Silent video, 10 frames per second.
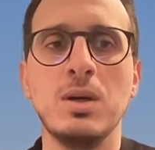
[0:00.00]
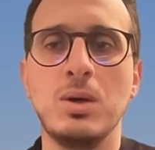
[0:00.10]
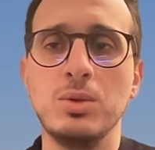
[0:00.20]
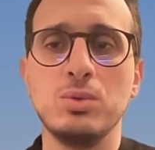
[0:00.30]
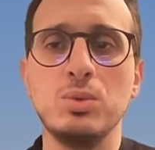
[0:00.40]

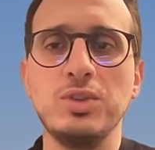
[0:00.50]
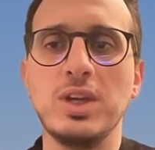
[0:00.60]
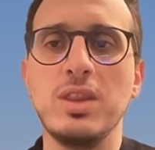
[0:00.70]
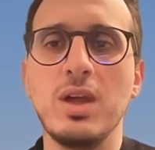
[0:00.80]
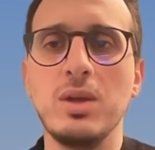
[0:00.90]
Other tools
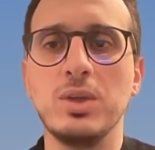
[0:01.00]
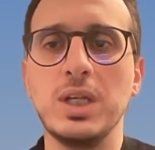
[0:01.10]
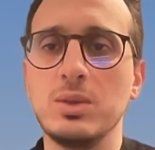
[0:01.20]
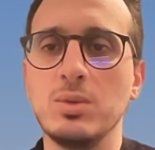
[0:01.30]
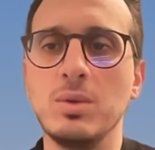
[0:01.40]
can then
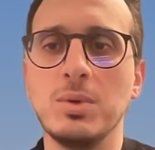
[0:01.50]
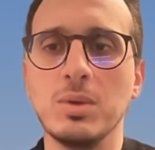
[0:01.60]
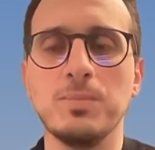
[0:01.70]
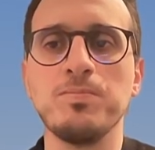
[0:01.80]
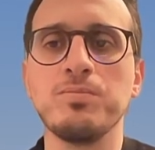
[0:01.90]
connect to the model.
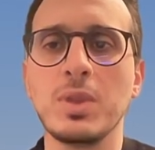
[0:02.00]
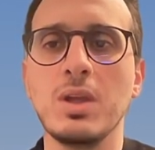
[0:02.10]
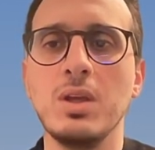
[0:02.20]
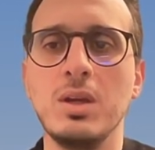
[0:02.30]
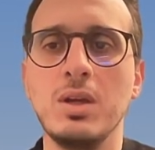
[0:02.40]

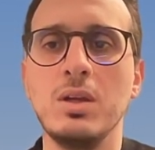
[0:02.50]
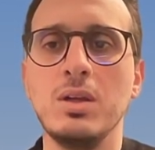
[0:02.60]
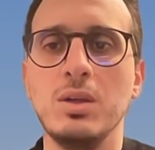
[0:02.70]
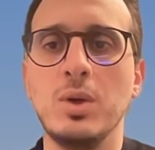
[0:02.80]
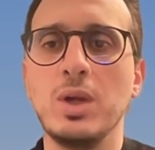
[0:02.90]

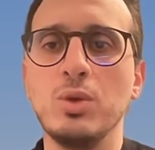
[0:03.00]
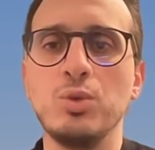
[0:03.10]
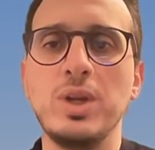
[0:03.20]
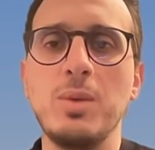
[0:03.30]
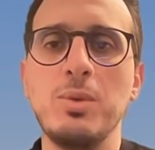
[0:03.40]
You can also
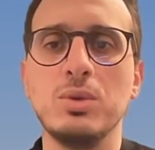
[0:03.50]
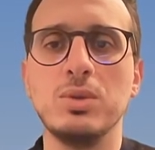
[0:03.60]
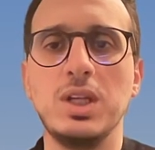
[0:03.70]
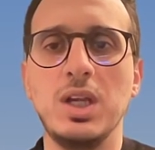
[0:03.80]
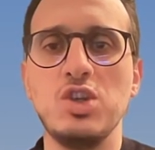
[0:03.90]
enable
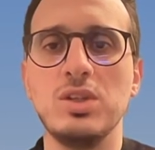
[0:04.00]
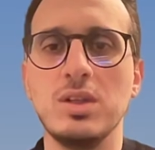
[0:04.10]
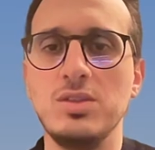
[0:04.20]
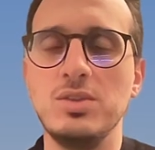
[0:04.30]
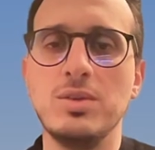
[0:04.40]
authentication
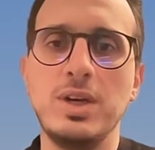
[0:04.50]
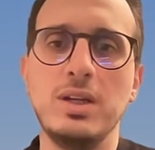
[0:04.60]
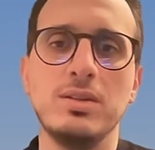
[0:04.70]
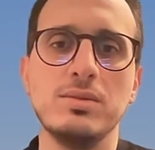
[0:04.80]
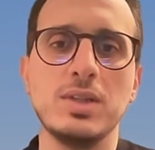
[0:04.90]
and
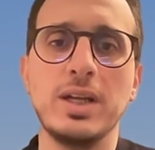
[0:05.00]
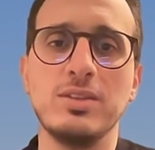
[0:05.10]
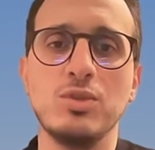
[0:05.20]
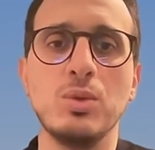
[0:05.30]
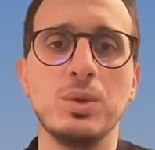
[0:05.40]
generate
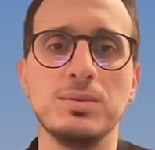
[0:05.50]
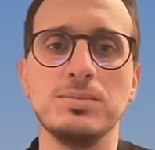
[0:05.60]
access token.